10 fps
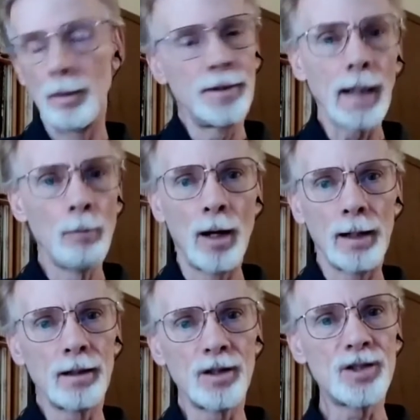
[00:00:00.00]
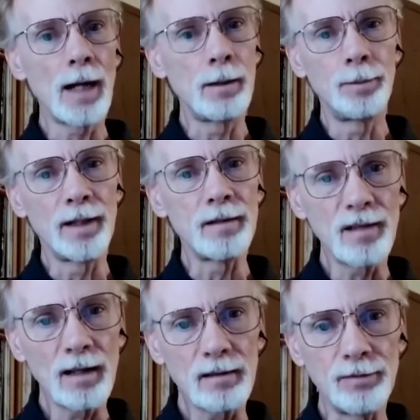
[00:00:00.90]
I wanted to try to play the
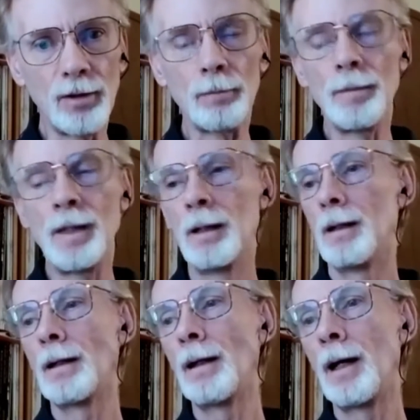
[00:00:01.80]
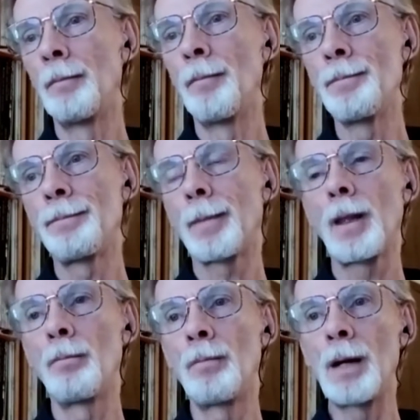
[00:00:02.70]
saxophone.
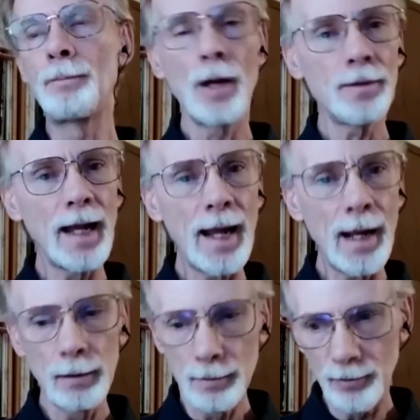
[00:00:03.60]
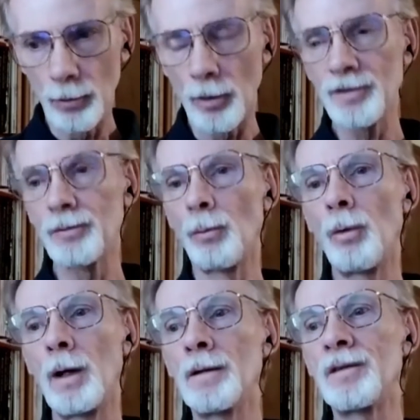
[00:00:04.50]
My brother Alan, of course,
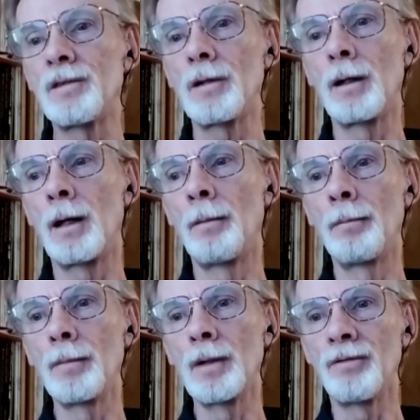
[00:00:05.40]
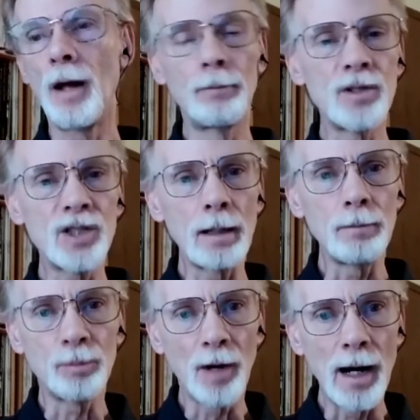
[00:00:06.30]
was involved with
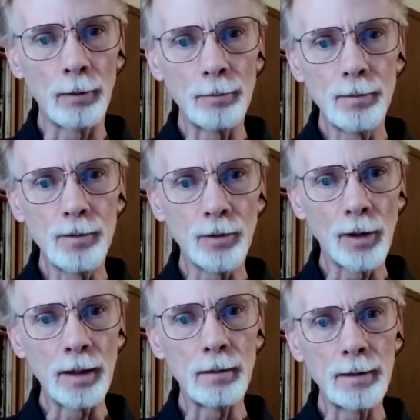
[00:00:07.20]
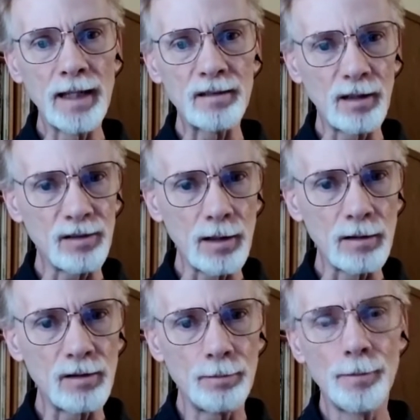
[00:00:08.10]
James Brown during the late
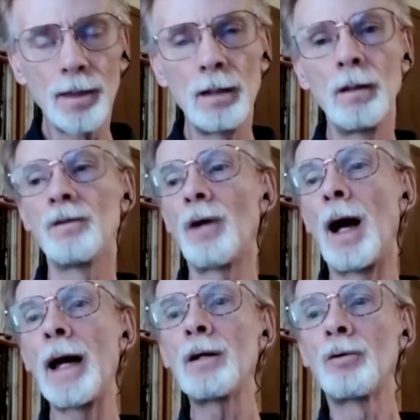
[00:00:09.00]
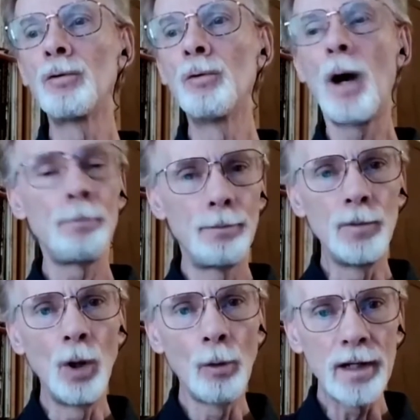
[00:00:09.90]
60s. So I grew up
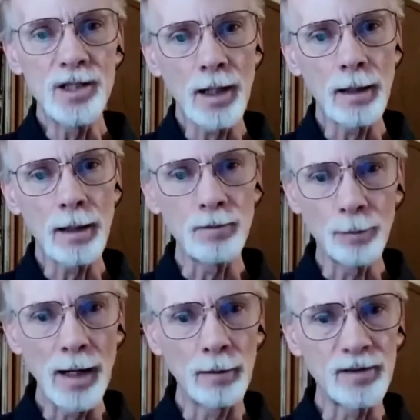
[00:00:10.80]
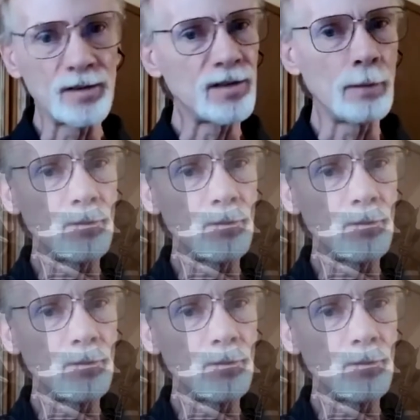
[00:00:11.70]
knowing James Brown since I was a